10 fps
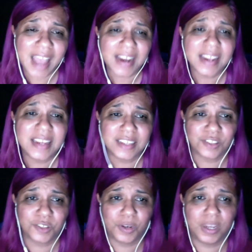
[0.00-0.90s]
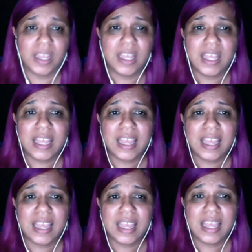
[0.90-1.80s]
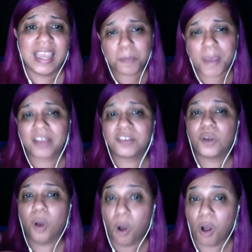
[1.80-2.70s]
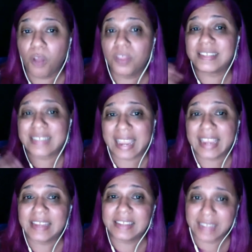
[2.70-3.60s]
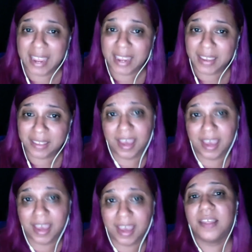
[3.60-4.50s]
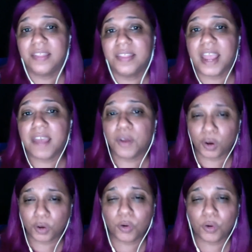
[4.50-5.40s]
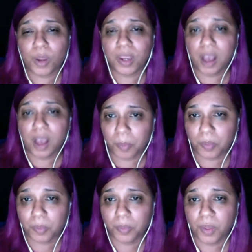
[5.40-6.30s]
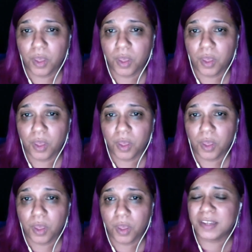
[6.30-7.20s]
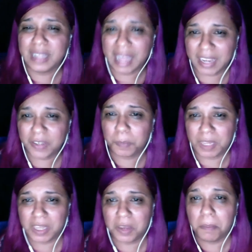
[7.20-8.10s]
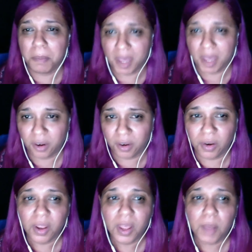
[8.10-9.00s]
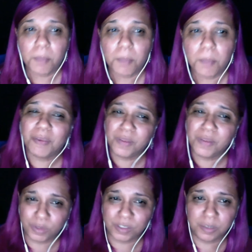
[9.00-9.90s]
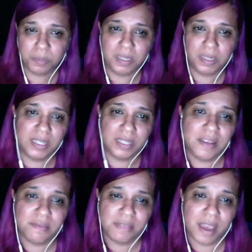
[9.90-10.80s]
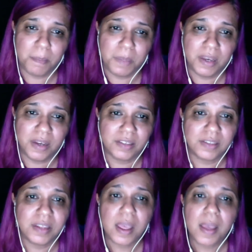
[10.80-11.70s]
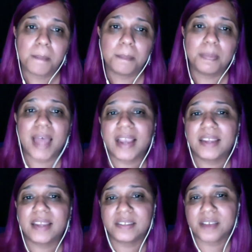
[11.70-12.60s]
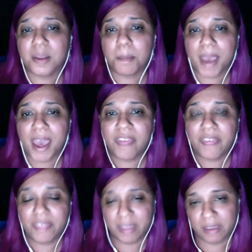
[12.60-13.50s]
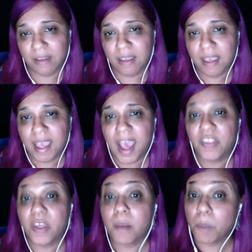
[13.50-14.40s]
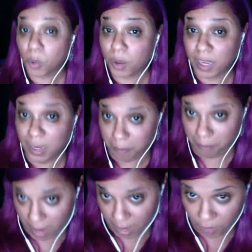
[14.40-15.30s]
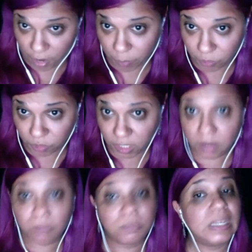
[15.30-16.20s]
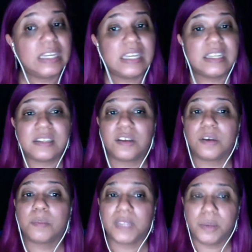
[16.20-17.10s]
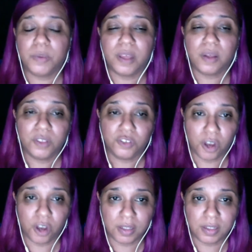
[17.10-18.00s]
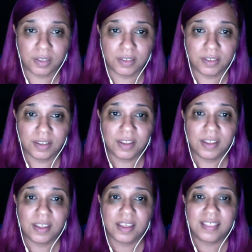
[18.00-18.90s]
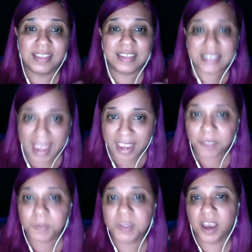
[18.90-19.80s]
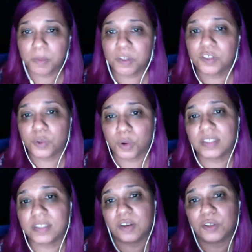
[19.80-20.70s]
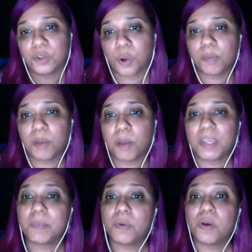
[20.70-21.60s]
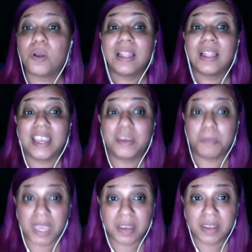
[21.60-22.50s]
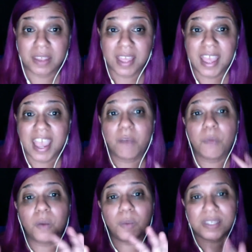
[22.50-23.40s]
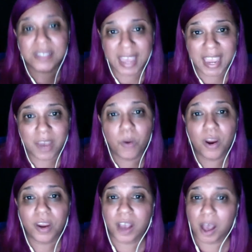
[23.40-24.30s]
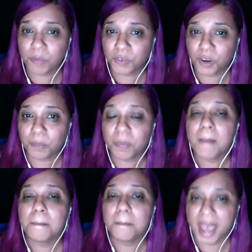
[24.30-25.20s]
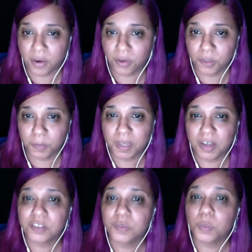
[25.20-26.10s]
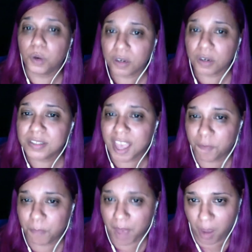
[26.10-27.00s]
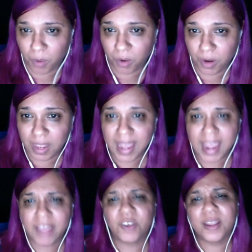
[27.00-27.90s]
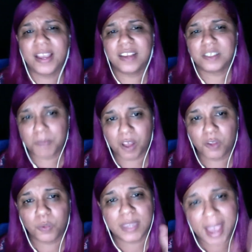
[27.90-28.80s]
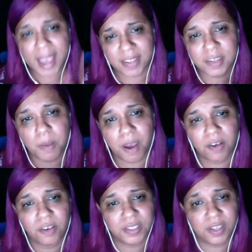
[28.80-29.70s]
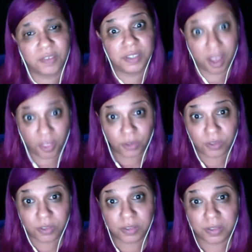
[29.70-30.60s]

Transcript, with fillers: It had a history. And I think back to all the sayings like that that I've heard growing up, pointing to light being better, but I refuse to believe that because black is not a bad thing. And the mocha in my Frappuccino is incomplete without the chocolate. These sayings become the stories that are told about people like me. And what we say and where it comes from matters because words have power and they're like spells we cast upon ourselves and others.